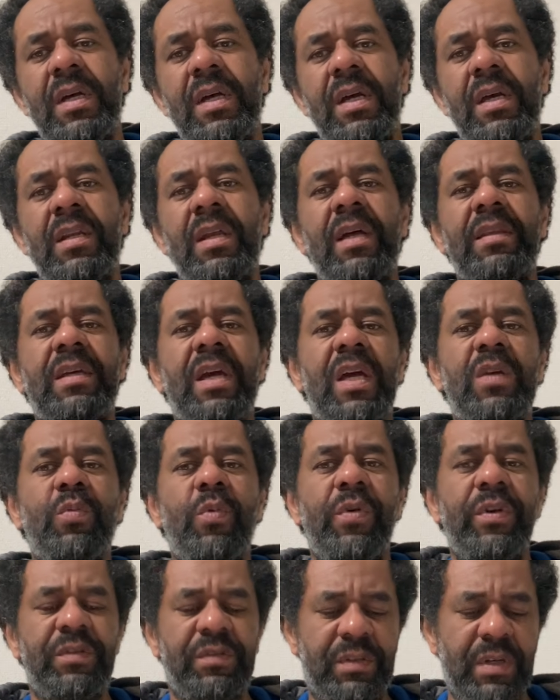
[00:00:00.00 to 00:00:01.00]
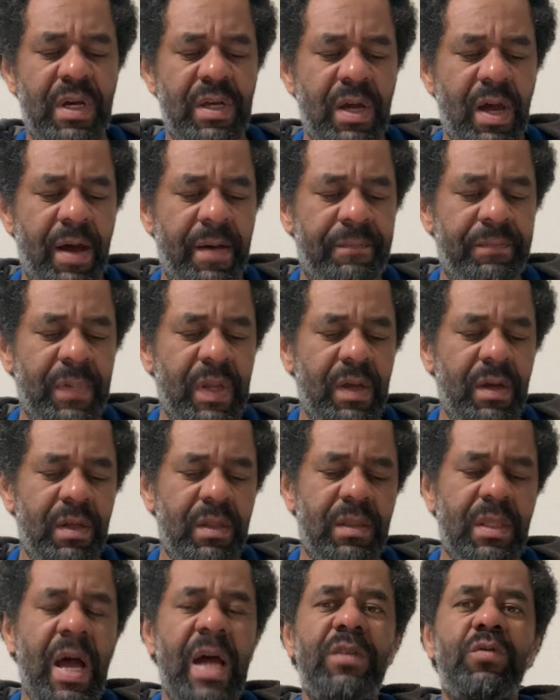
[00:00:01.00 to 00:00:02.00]
In that case, we would say
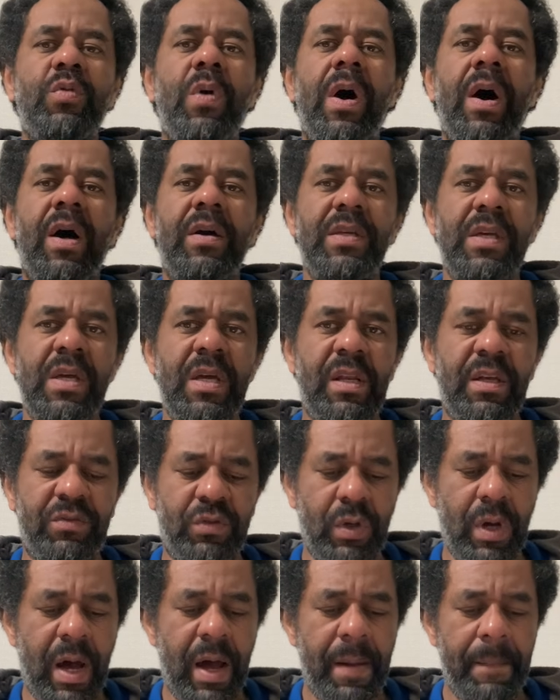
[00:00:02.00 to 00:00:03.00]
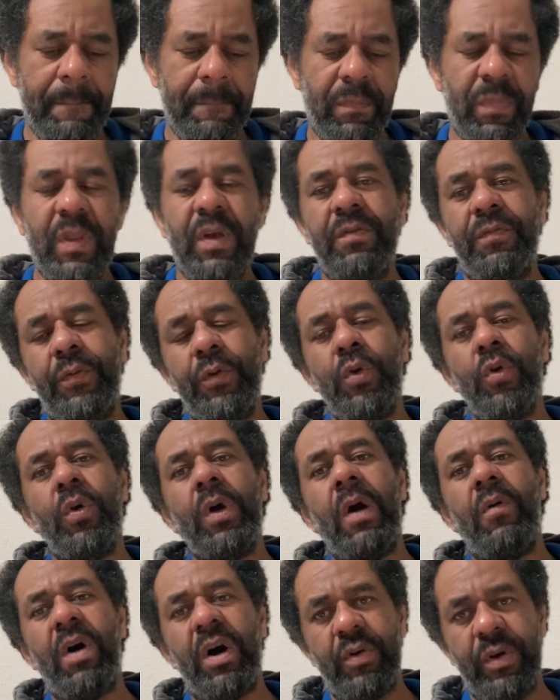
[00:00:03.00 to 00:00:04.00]
natsu wa ii desu ga, fuyu ga
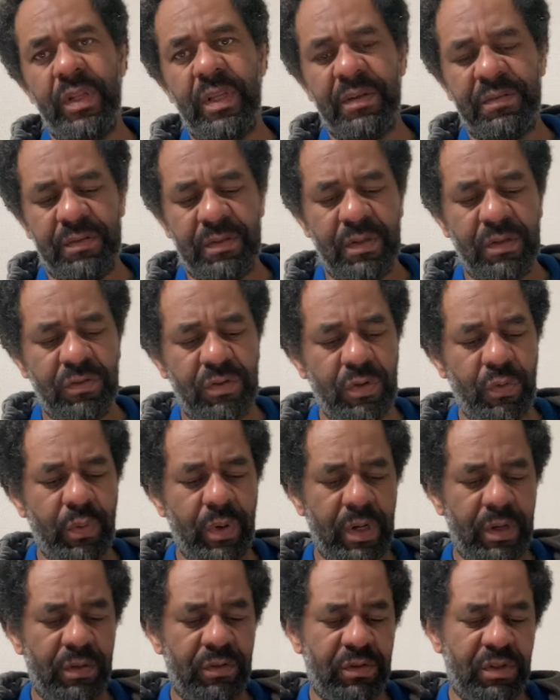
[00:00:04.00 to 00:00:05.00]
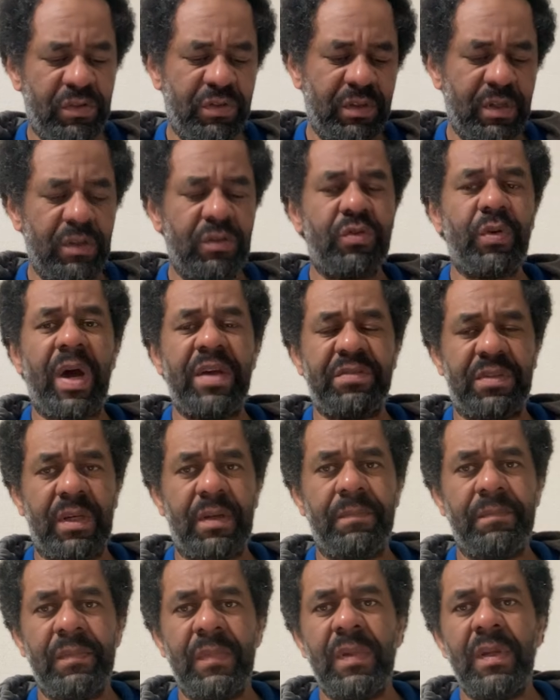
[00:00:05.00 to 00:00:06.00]
warui desu. So just contrasting.
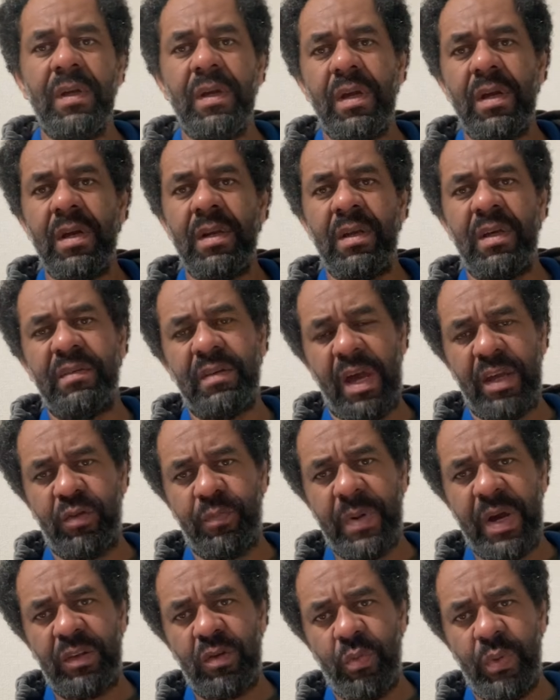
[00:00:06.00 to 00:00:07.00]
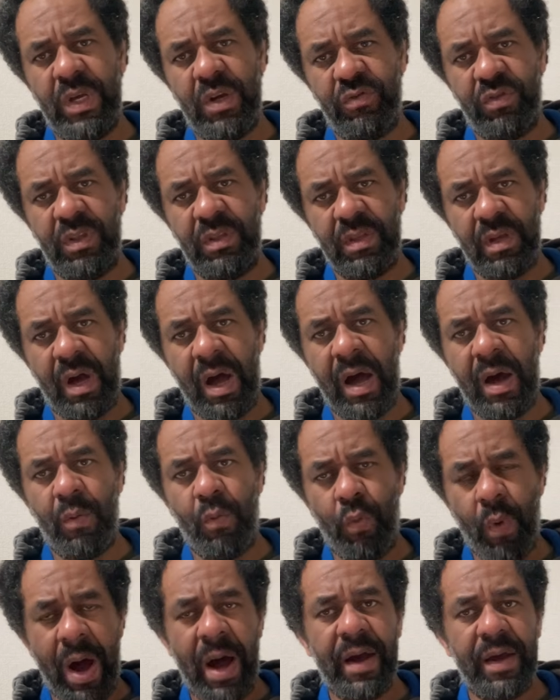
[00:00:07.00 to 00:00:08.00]
In this aspect, we're using
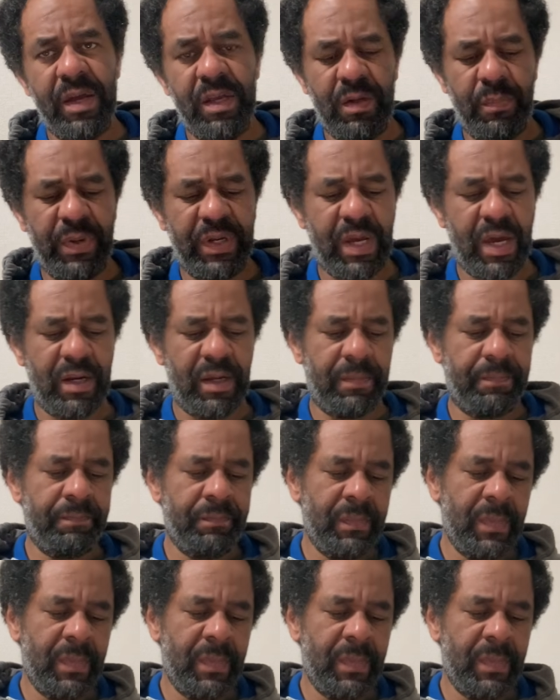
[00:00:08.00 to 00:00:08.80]
wa in the beginning.